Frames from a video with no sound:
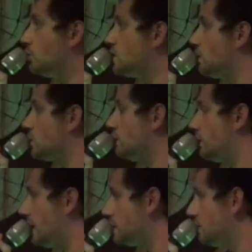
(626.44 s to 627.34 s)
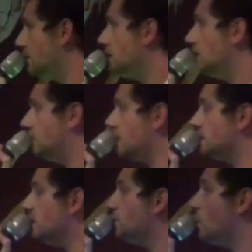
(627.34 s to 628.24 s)
consequence of that is
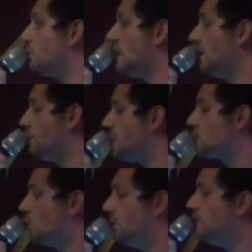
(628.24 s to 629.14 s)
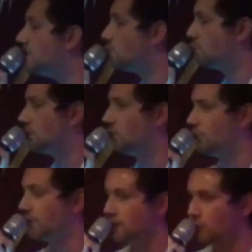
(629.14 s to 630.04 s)
that if you haven't actually mixed your genome
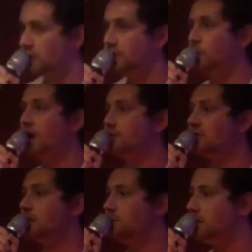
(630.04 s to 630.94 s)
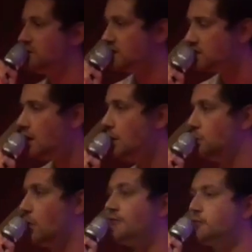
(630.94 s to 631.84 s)
with anyone, if you haven't had babies,
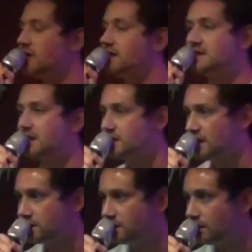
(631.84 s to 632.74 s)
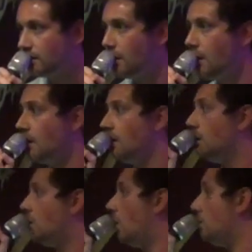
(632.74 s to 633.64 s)
you haven't had sex yet.
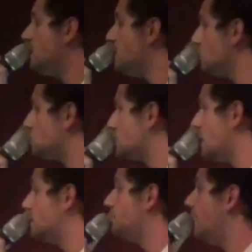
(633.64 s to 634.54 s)
Or maybe you just had